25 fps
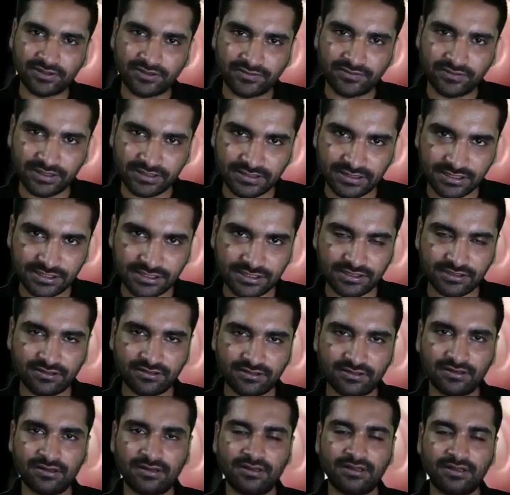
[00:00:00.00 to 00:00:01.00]
recession,
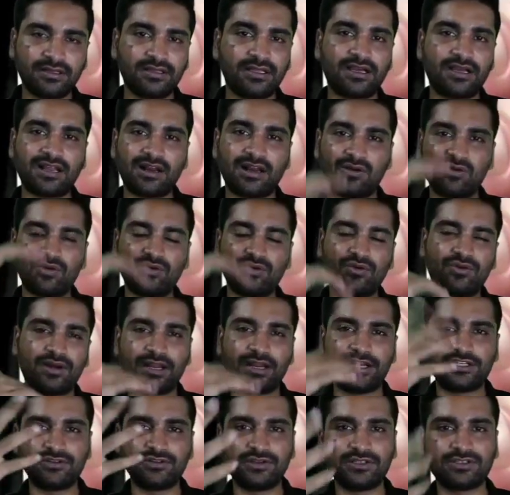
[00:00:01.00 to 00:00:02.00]
the crown root
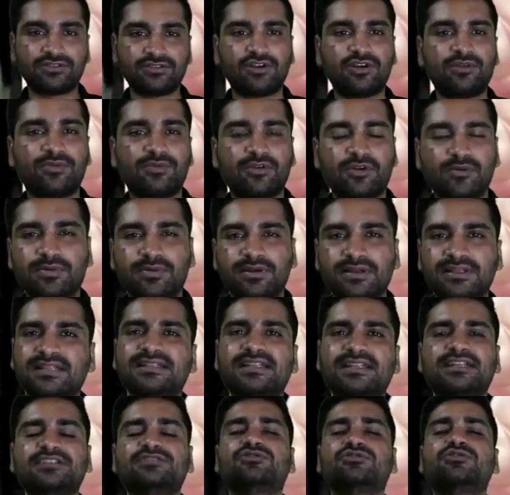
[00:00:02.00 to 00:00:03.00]
ratio is not proper, then there
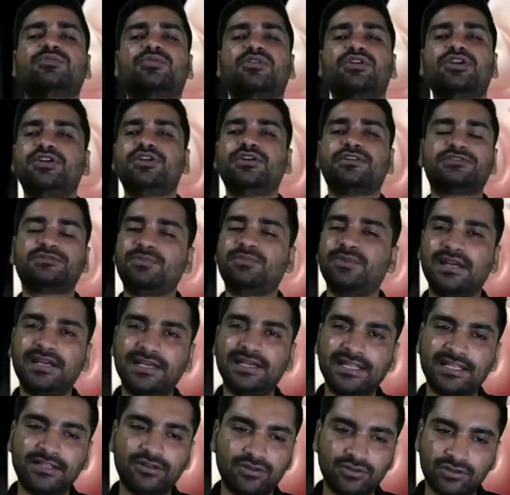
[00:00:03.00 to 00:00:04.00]
is no point of
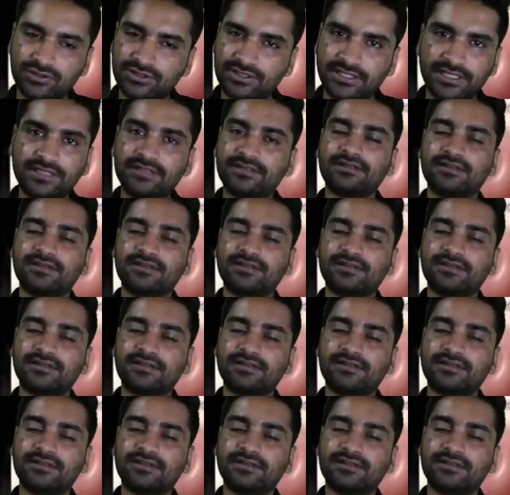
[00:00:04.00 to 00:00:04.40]
splinting those teeth.